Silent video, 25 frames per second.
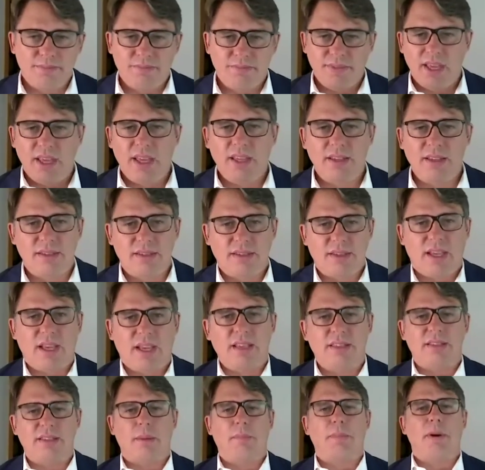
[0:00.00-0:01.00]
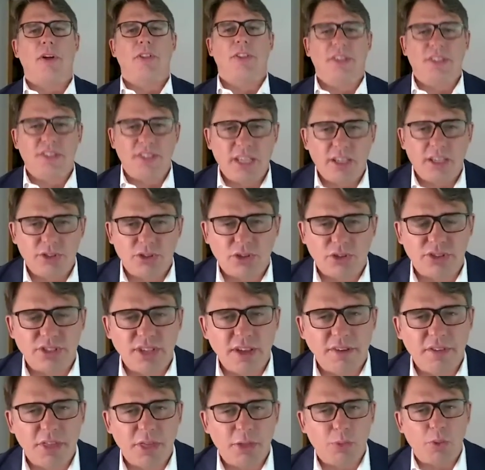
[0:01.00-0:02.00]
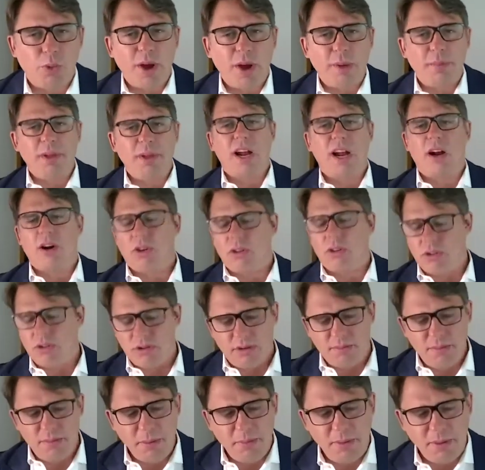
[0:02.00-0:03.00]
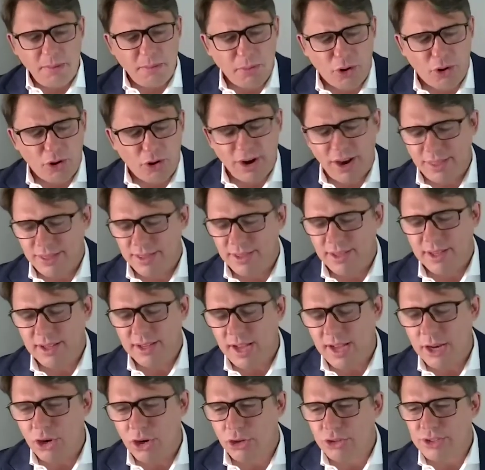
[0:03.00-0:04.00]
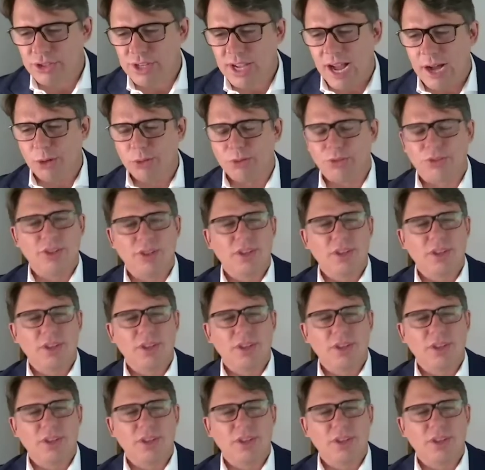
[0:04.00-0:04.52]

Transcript: It's about the 6th or 7th webinar, or maybe more. I think I lost count.